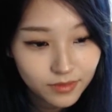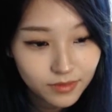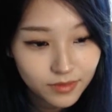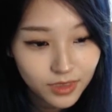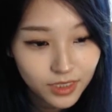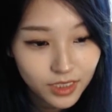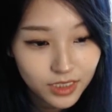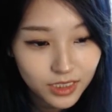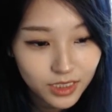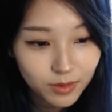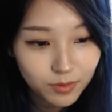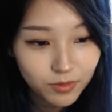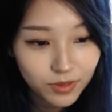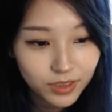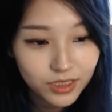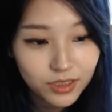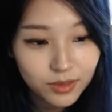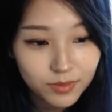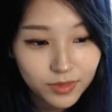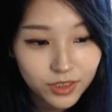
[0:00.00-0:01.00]
You sleep way
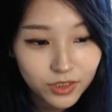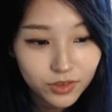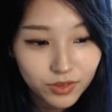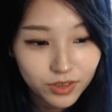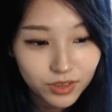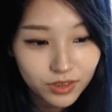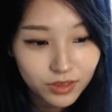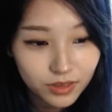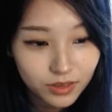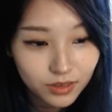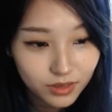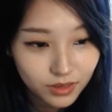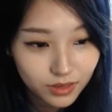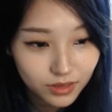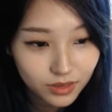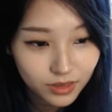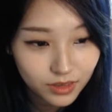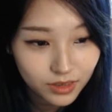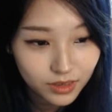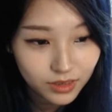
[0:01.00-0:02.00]
too much when
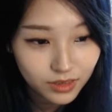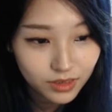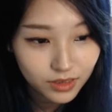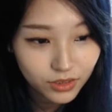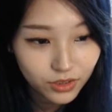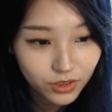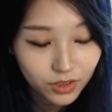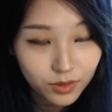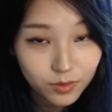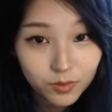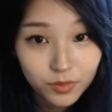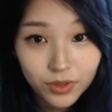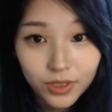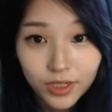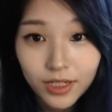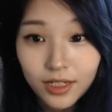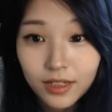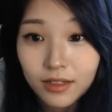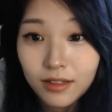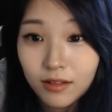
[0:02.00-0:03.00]
you're on
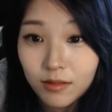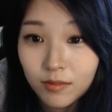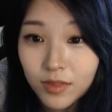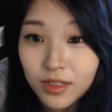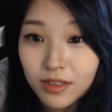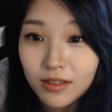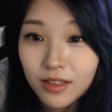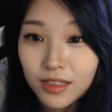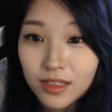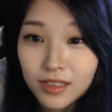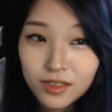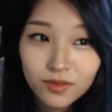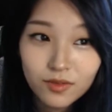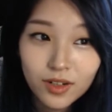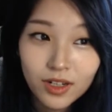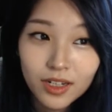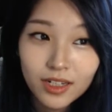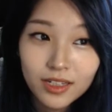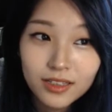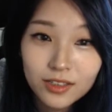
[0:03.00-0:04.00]
break? I mean, that's
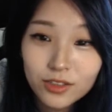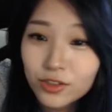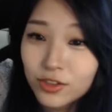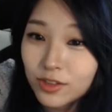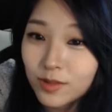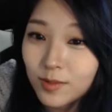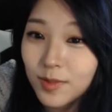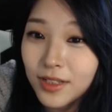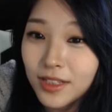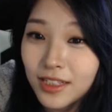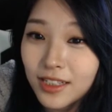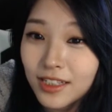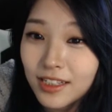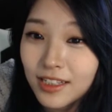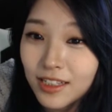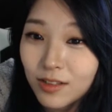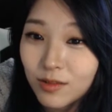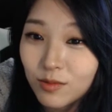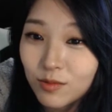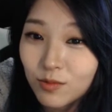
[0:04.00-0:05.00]
fine. You should be
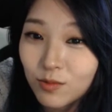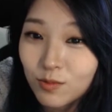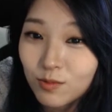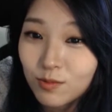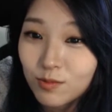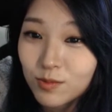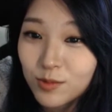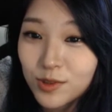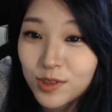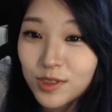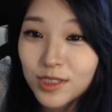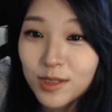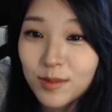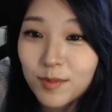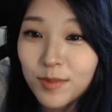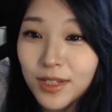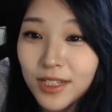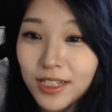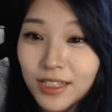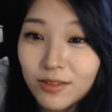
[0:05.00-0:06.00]

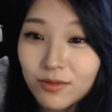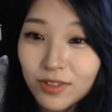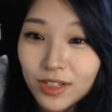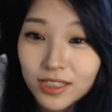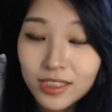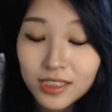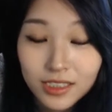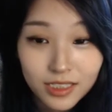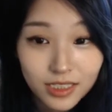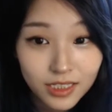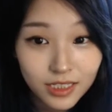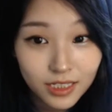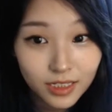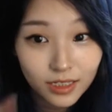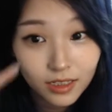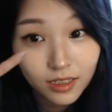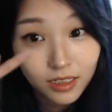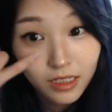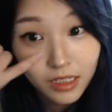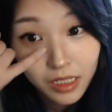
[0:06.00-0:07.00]
sleeping,
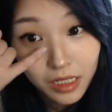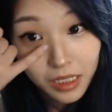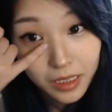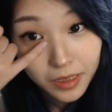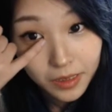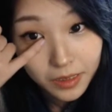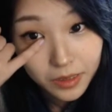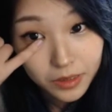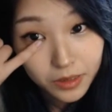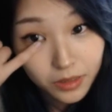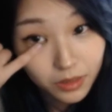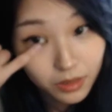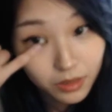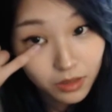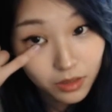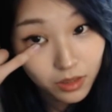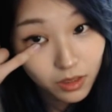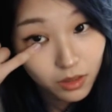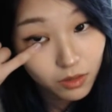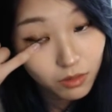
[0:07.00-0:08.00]
resting, because you
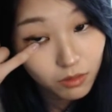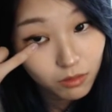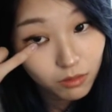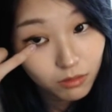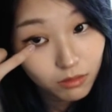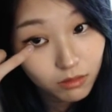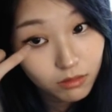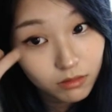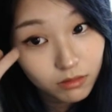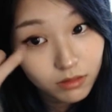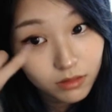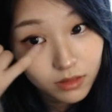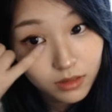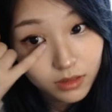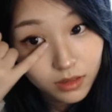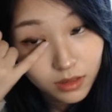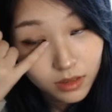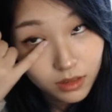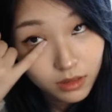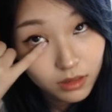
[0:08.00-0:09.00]
know,
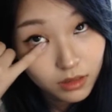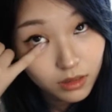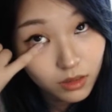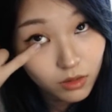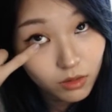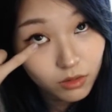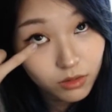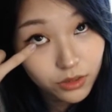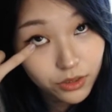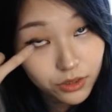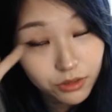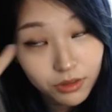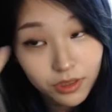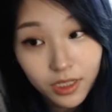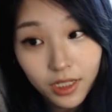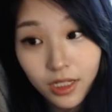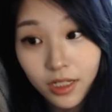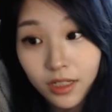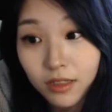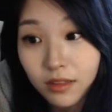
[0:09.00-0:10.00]
the older you
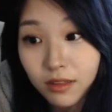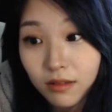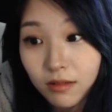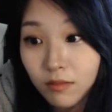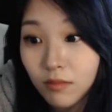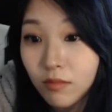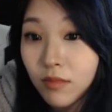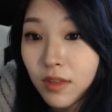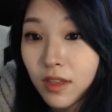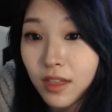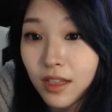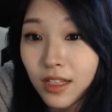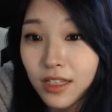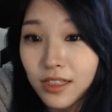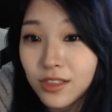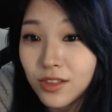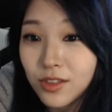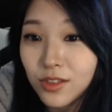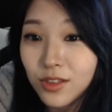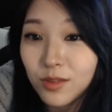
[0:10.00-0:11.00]
get, the
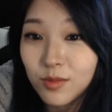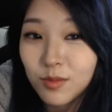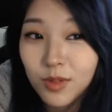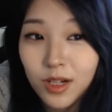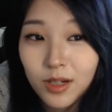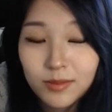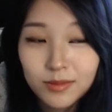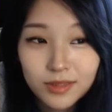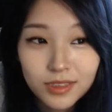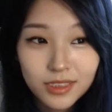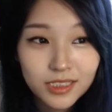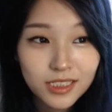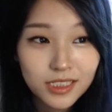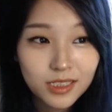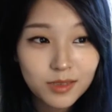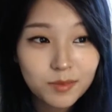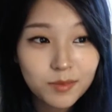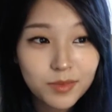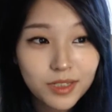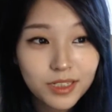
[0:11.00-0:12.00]
less you could probably
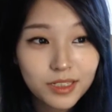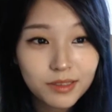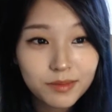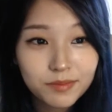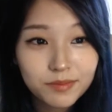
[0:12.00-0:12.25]
sleep in.